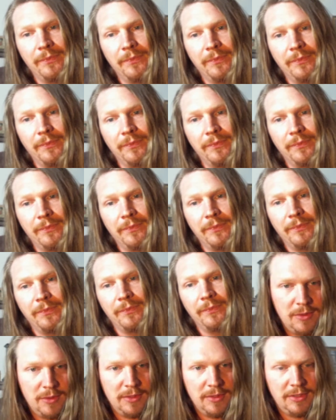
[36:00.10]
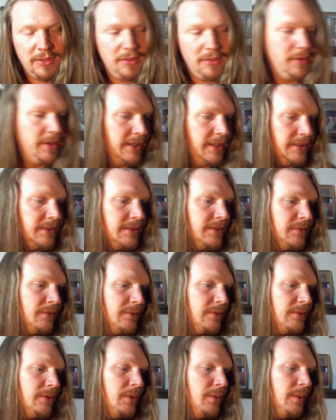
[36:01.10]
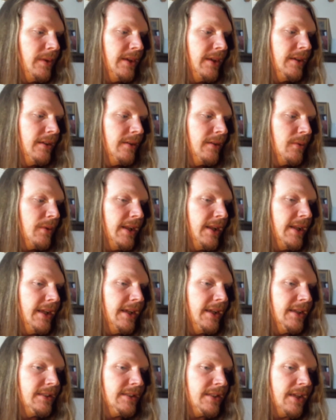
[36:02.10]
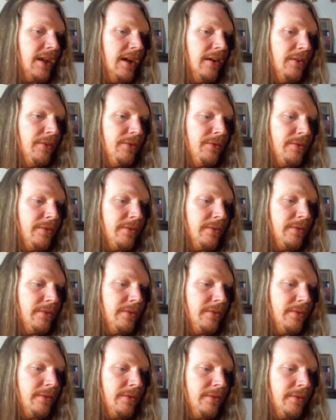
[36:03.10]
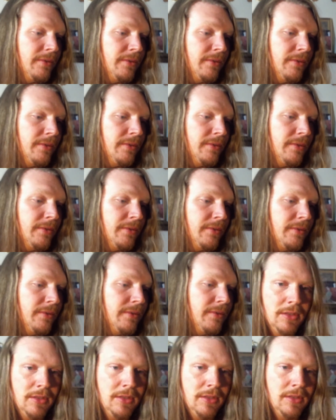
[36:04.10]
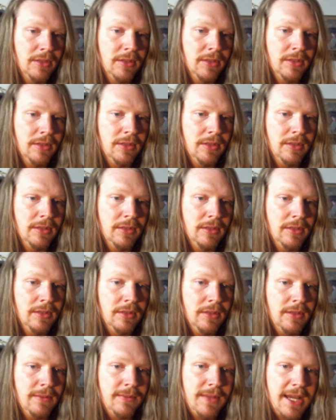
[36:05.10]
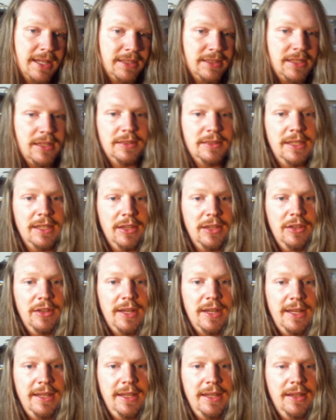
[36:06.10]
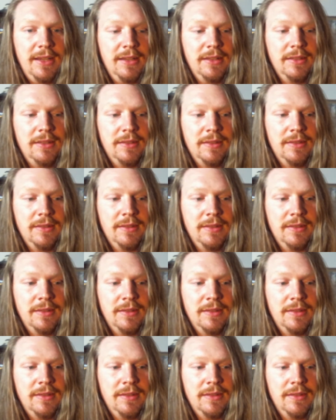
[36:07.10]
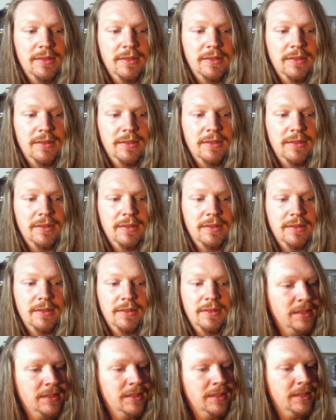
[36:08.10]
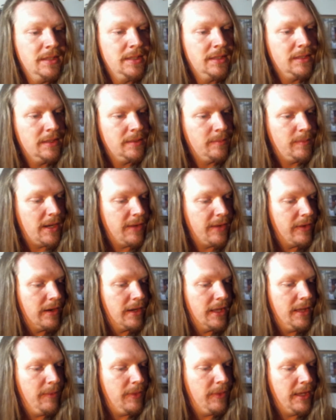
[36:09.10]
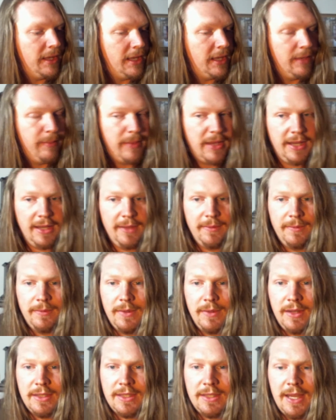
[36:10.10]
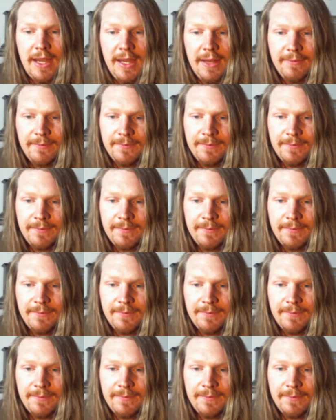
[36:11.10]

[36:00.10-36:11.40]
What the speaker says: done with these short stories, doing readings of my novel. If that sounds like a good idea, then I will. But I've got to keep thinking about it to decide.